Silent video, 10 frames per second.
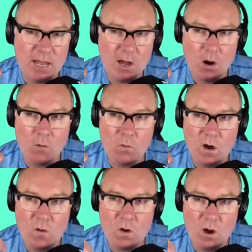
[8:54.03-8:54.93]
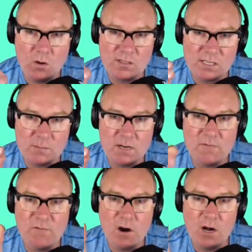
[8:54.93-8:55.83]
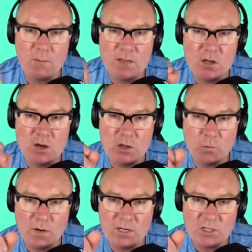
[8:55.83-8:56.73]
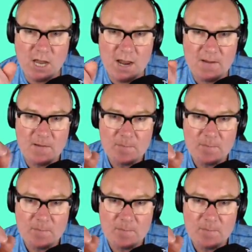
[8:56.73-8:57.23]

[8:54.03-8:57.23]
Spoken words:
Oh, someone firing at me. You heard the ricochet.